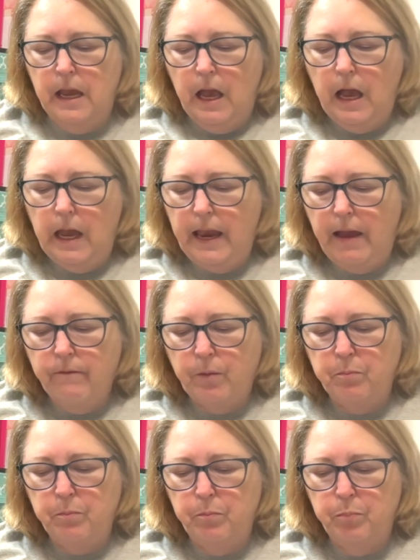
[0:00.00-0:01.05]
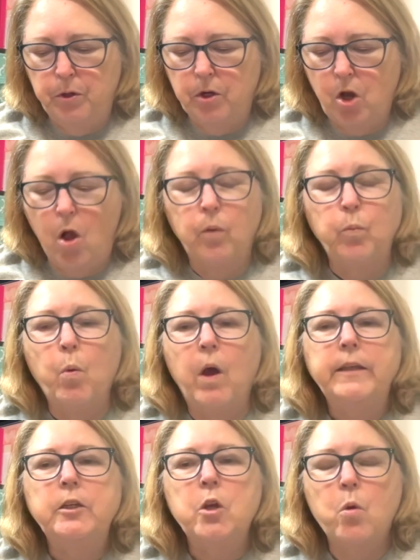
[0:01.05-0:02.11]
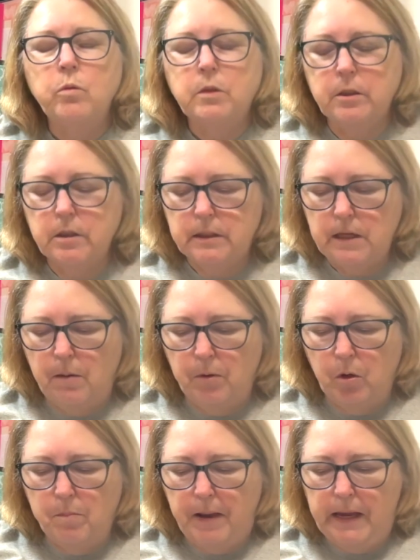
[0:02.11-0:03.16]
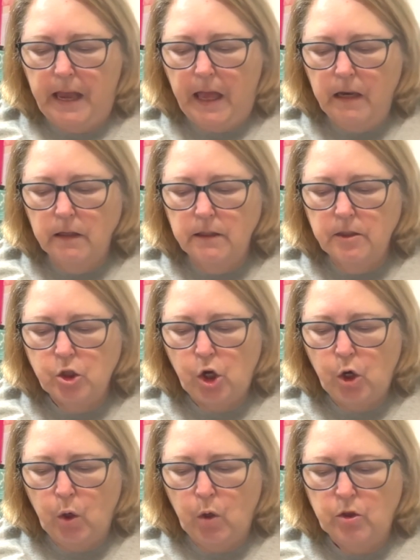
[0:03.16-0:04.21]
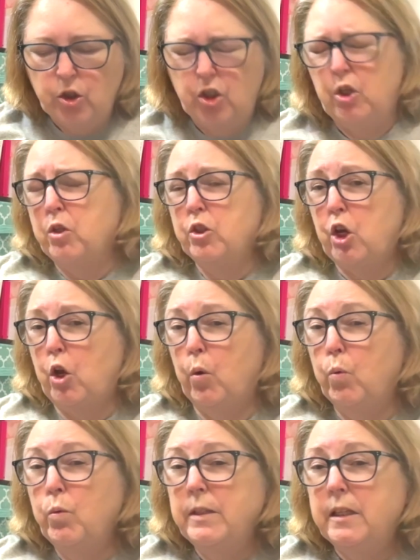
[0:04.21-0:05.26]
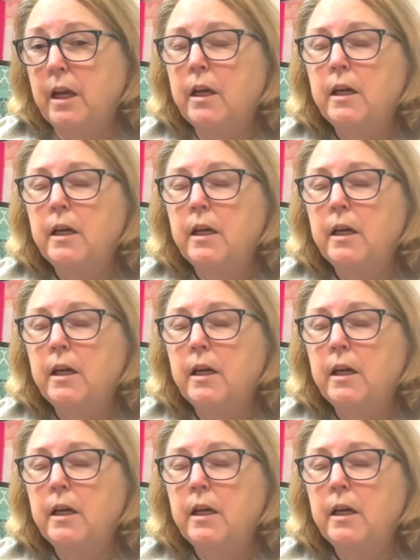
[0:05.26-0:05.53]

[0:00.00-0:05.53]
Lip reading: I have a book called One Golden Summer by Helen Toews,